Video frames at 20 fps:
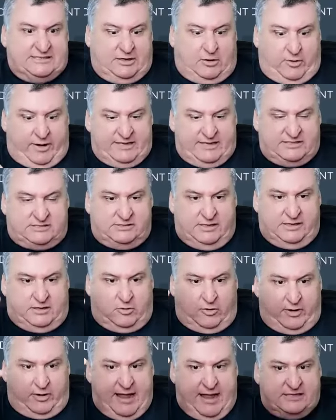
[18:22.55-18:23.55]

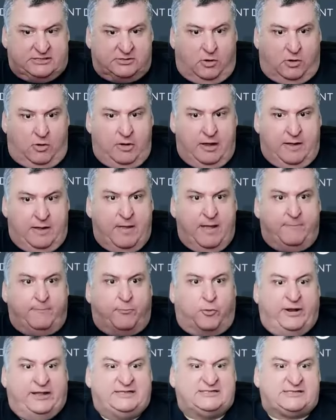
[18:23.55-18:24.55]
It
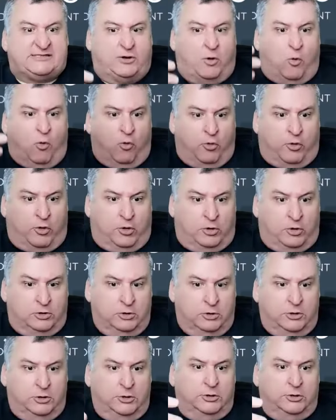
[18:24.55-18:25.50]
brings an order